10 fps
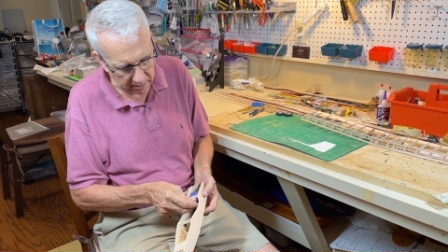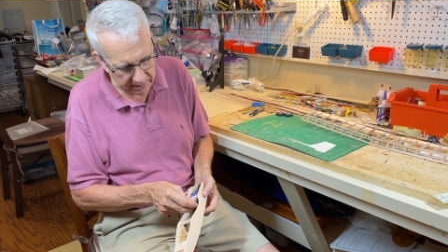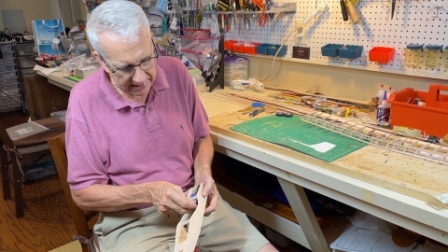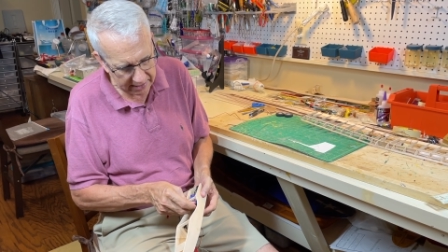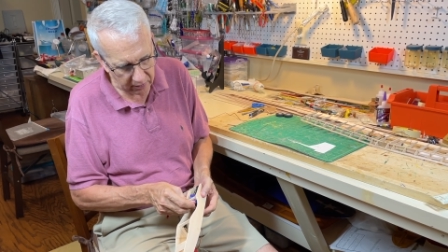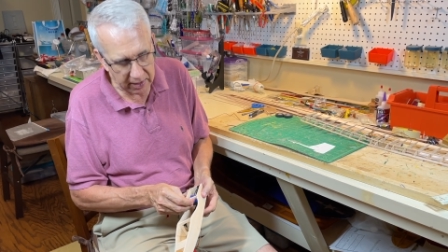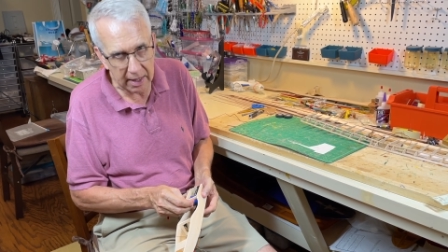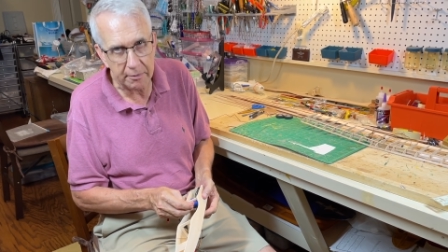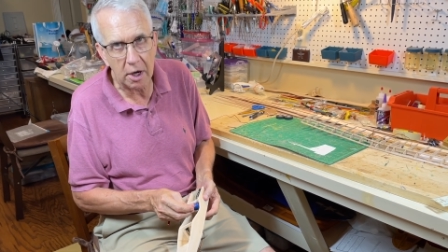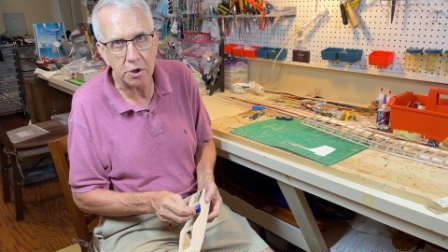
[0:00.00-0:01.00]
the battery.
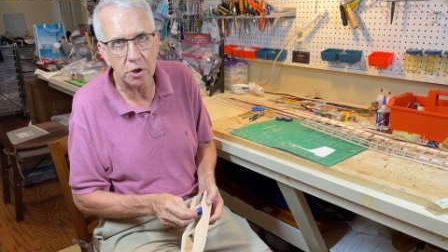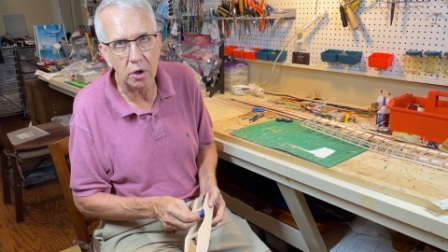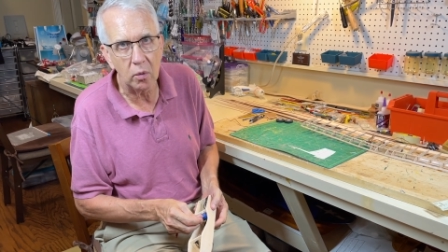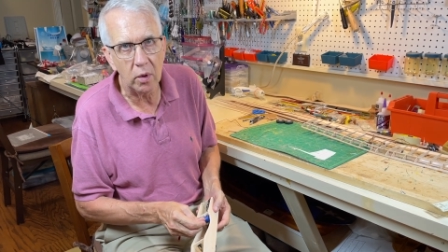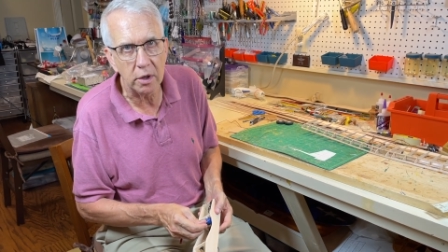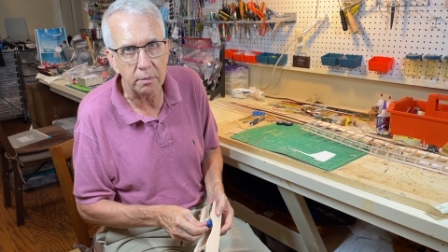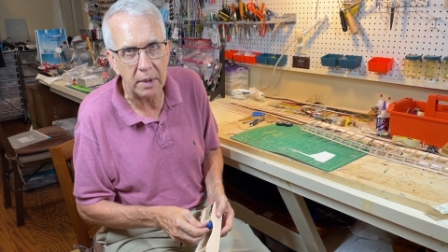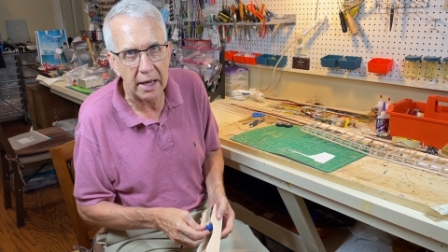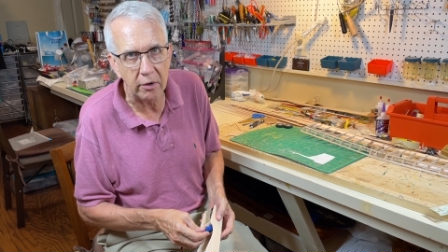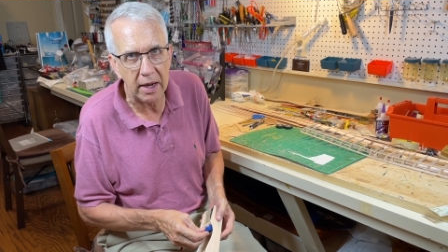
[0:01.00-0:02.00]
I'm not sure where the
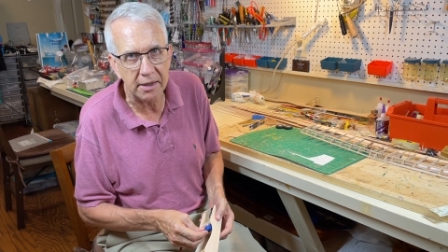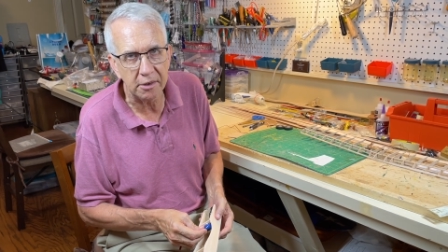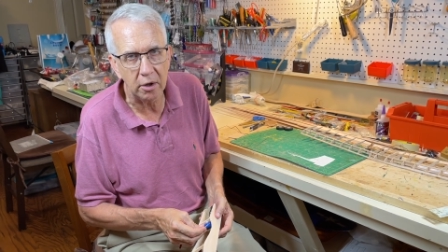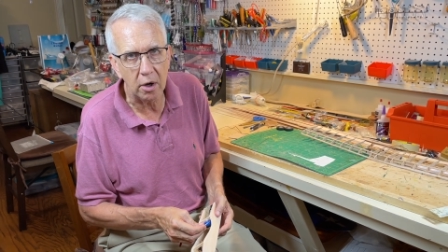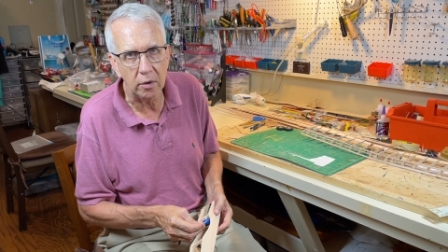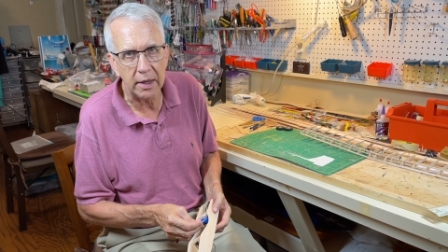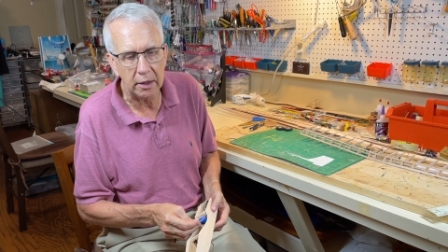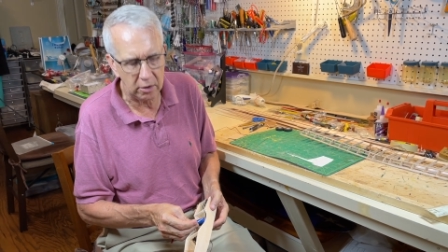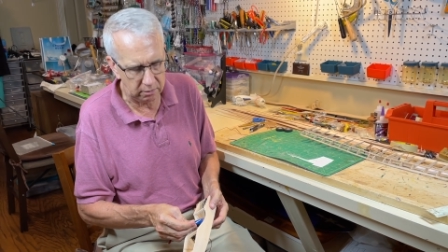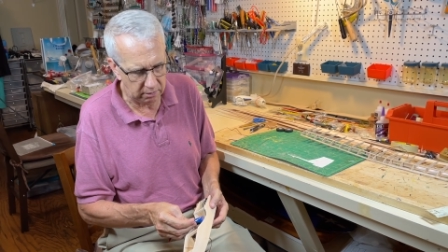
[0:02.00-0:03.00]
battery has to go. That
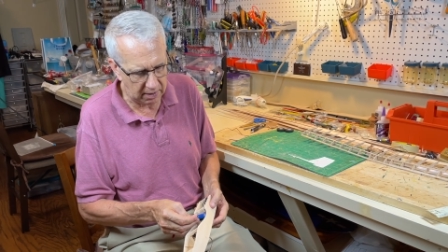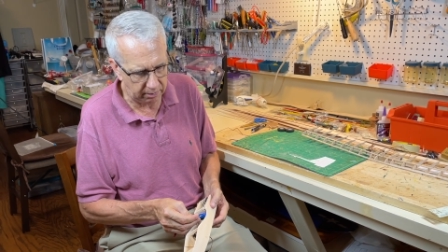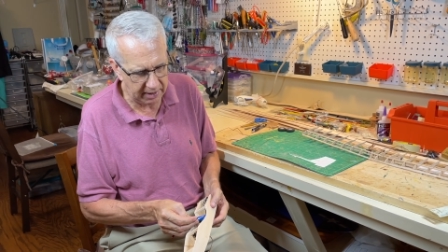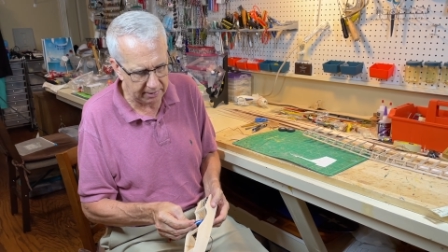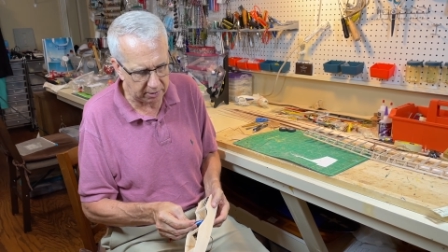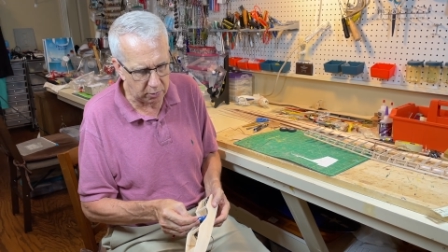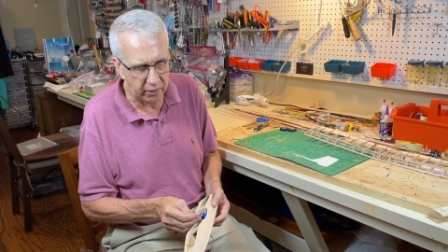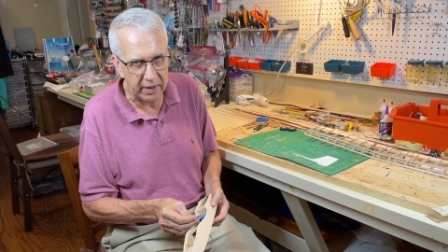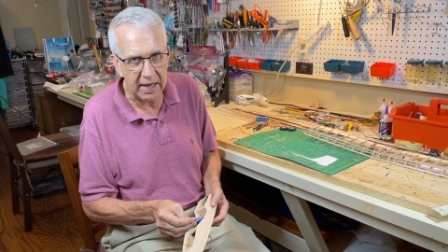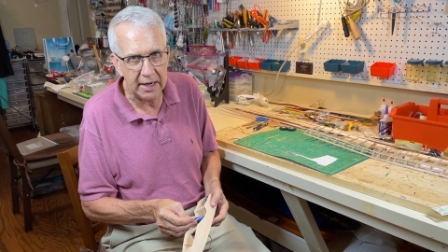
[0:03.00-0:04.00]
would I'll be able to
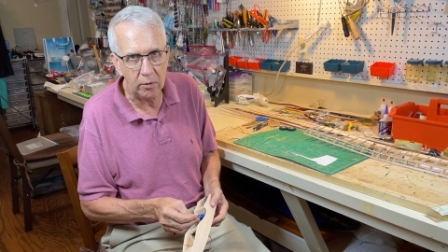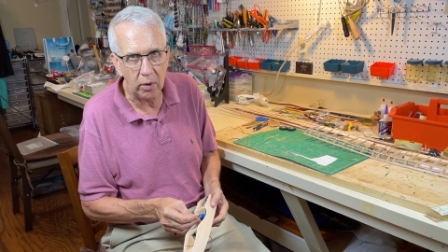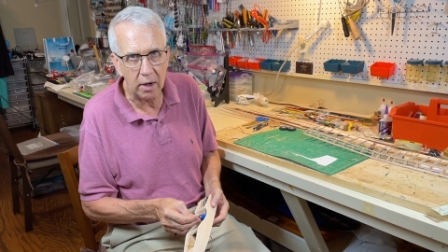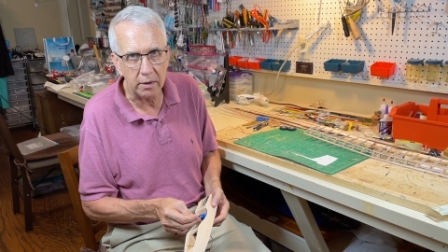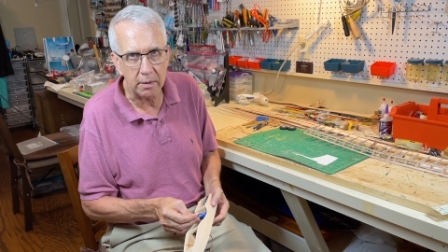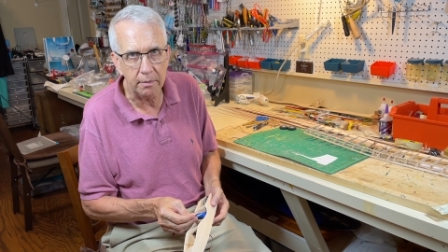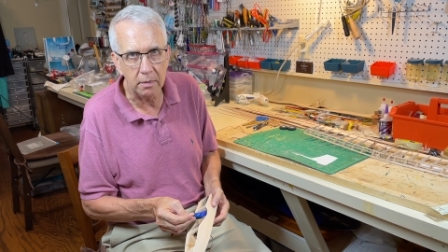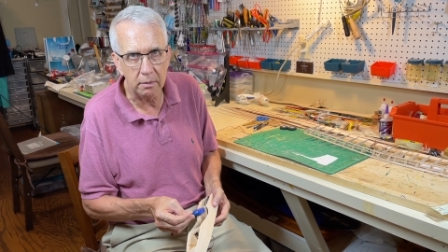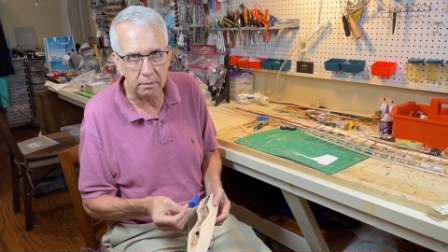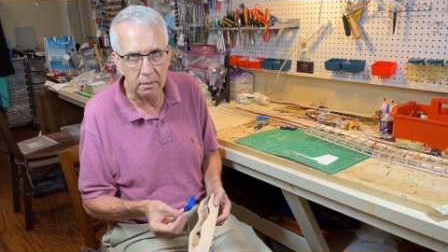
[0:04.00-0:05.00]
move it anywhere to
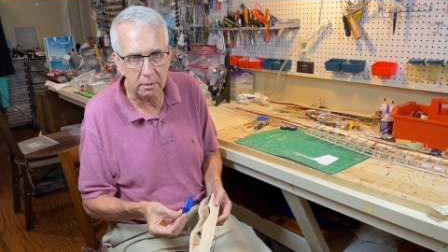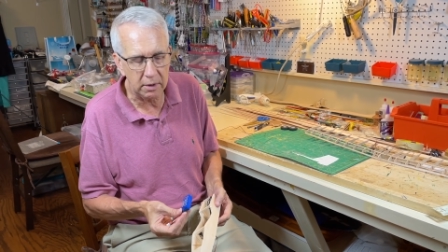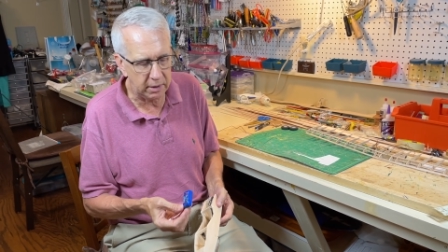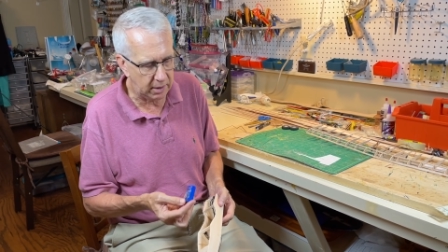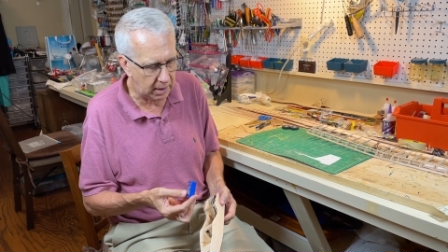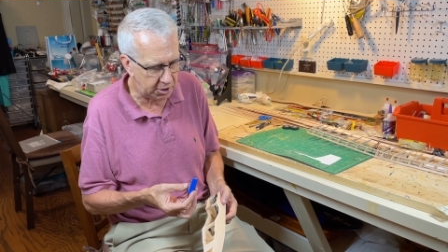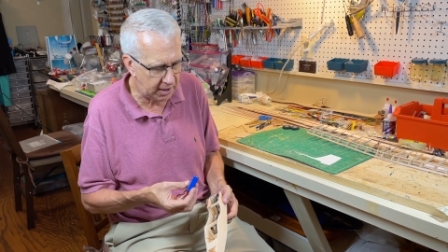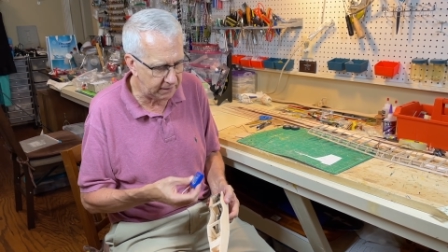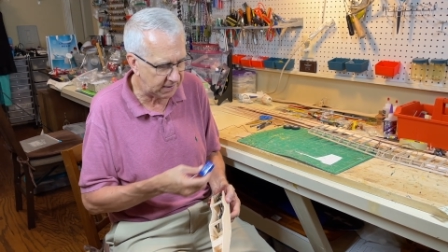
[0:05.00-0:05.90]
achieve the